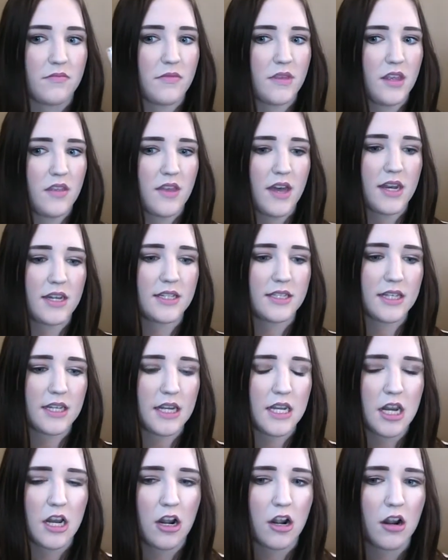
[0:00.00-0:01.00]
that is in
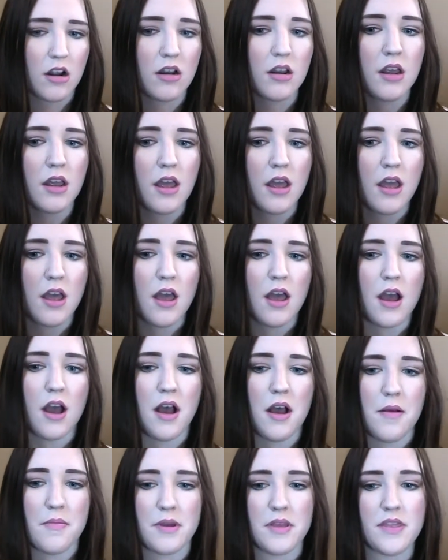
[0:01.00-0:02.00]
here.
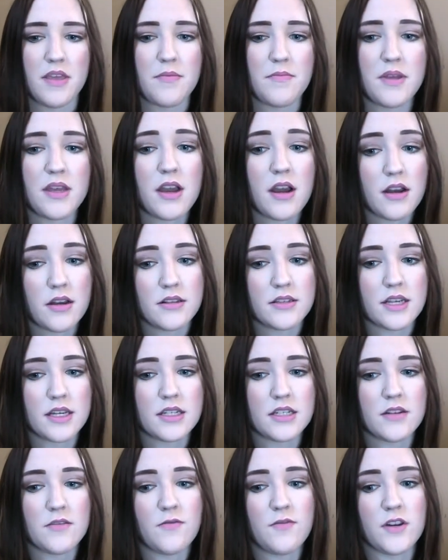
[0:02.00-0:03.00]
And then because I
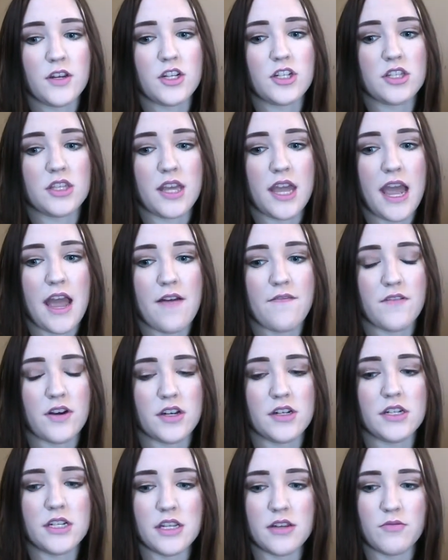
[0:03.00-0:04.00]
did finish the Kat
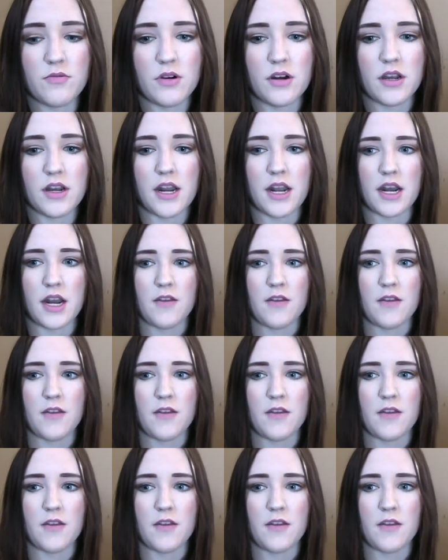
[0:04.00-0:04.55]
Von D one, and I